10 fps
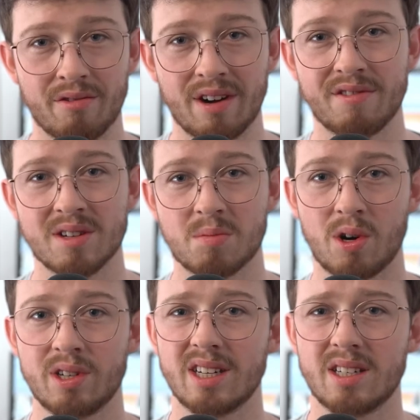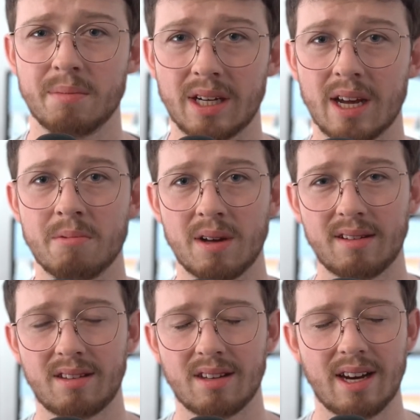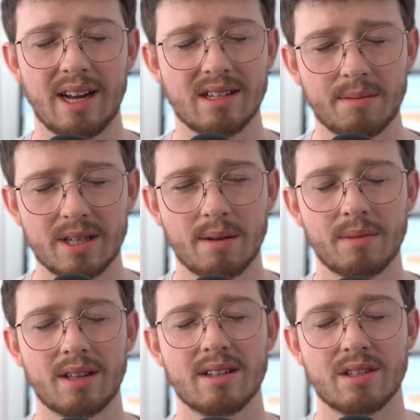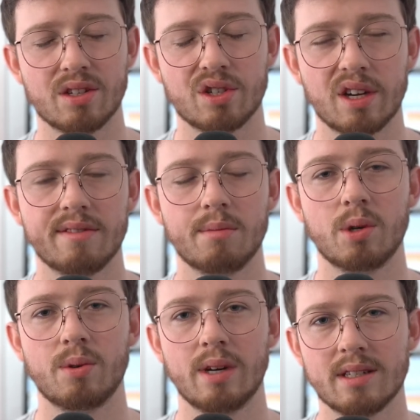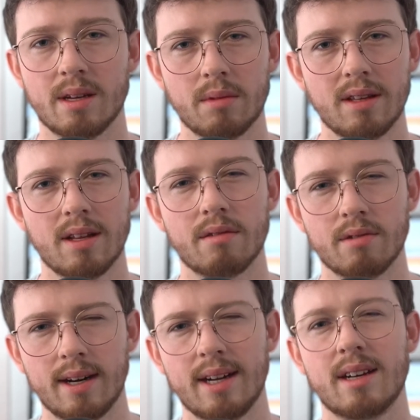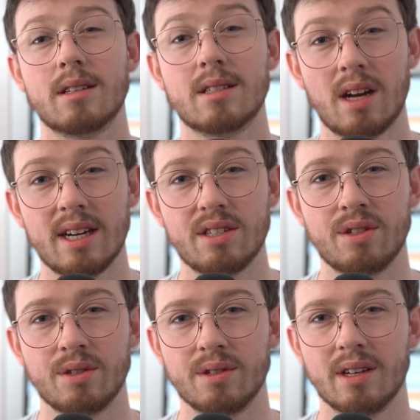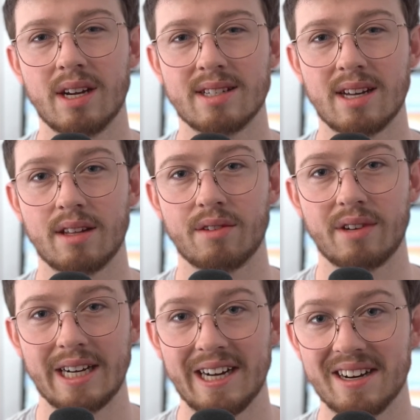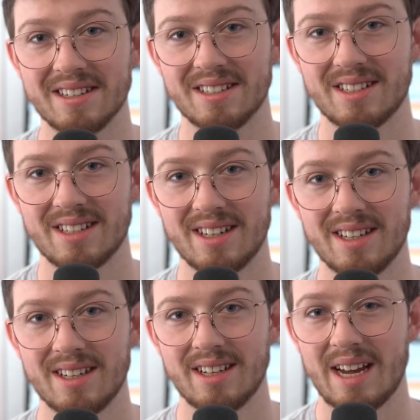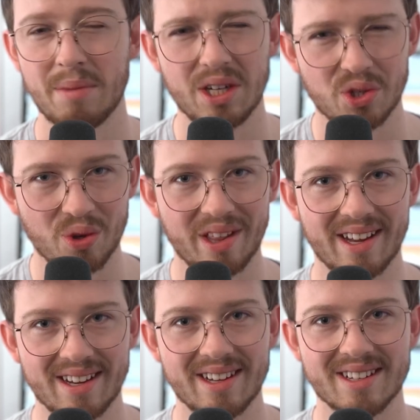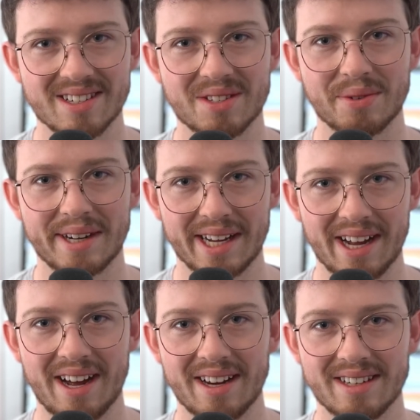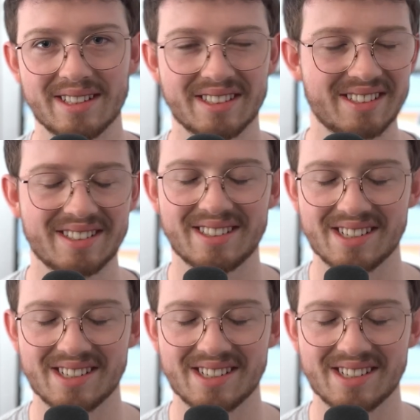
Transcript: reference project to begin with. It has to be something that's achievable and something that really excites you as a 3D artist. And make sure that it is 3D art, just